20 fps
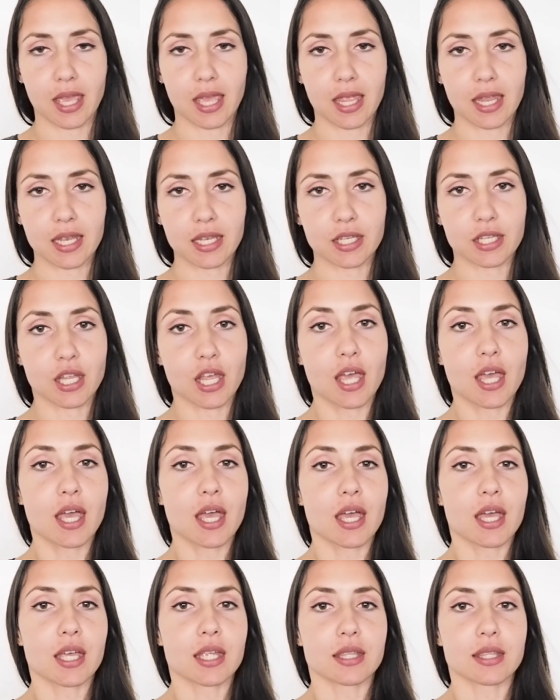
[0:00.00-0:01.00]
and
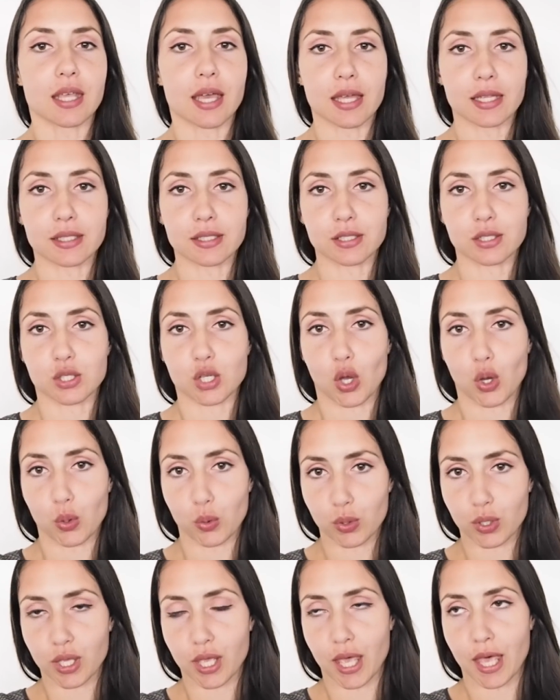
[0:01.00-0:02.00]
that's
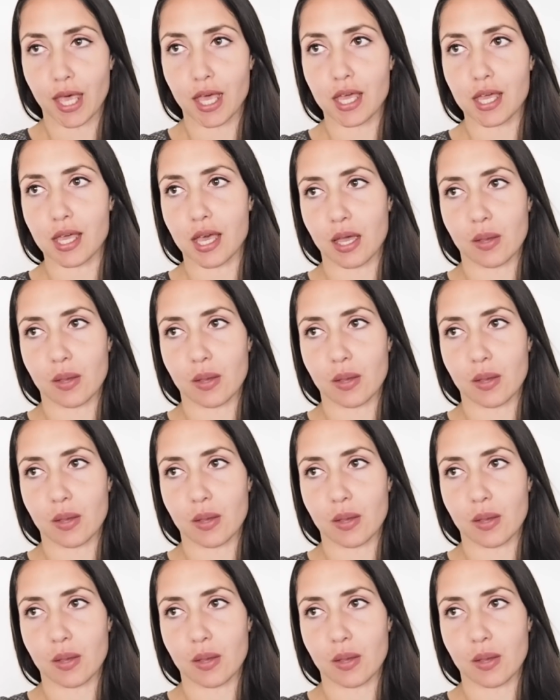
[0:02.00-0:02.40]
okay.